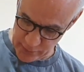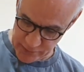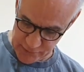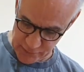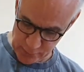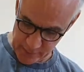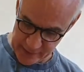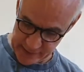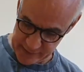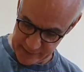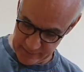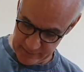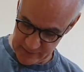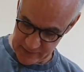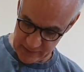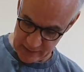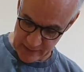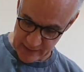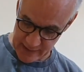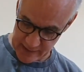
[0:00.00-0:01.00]
switch
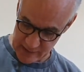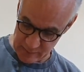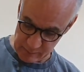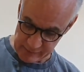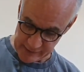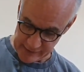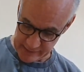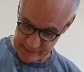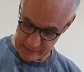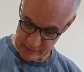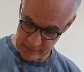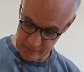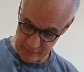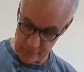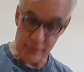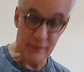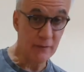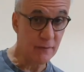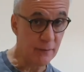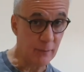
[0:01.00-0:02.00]
split
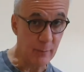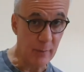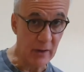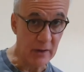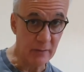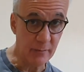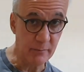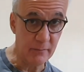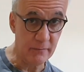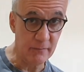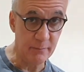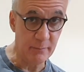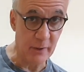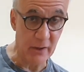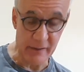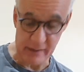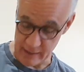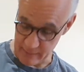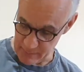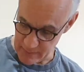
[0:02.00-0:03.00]
for both
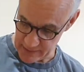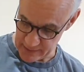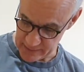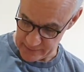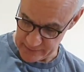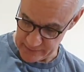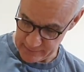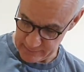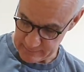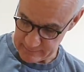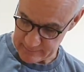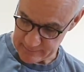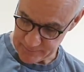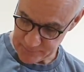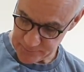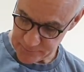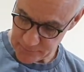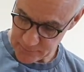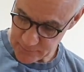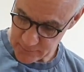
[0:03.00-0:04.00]
humbuckers.
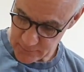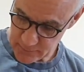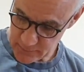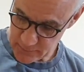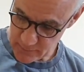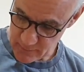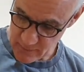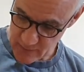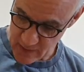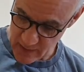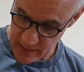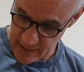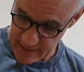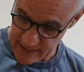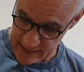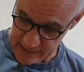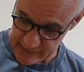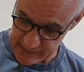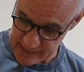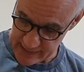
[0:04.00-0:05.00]

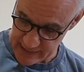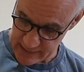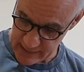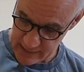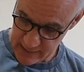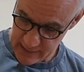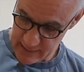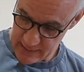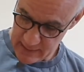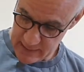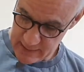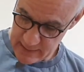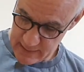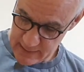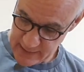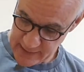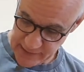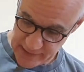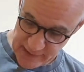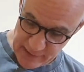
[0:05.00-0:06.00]
And then,
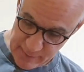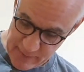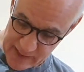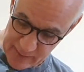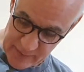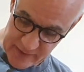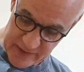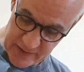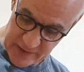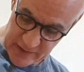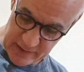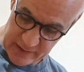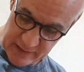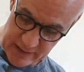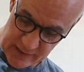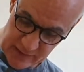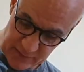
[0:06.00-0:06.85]
so in the back position, it's